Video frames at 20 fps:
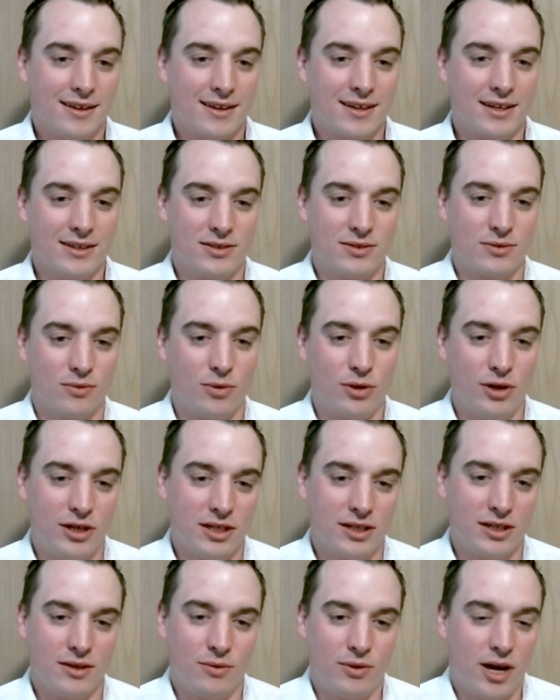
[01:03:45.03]
Because we're
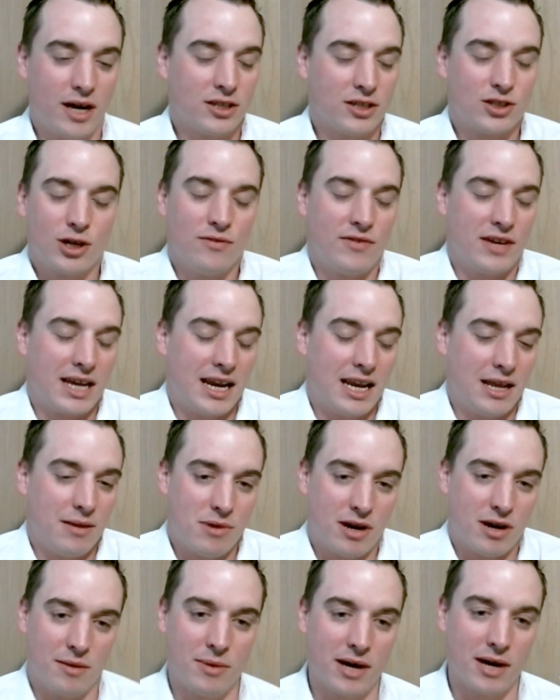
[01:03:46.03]
not serving
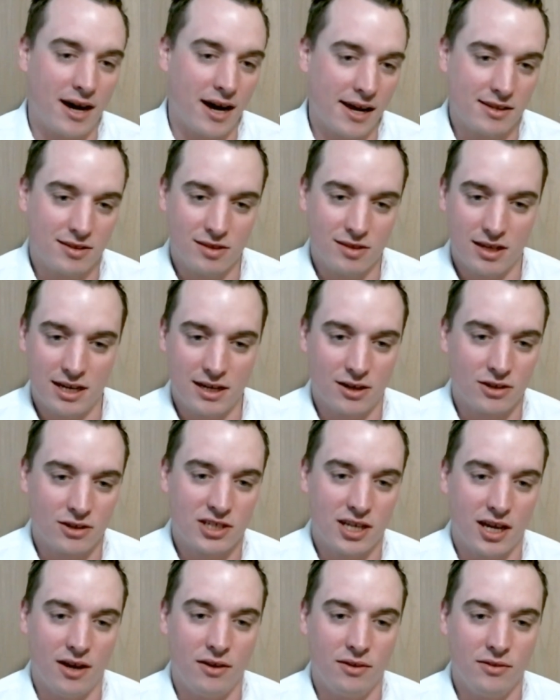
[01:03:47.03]
anybody by isolating
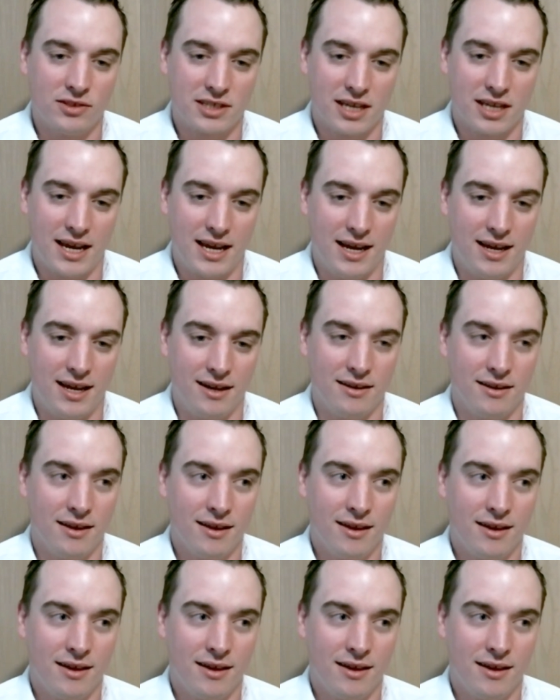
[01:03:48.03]
ourselves and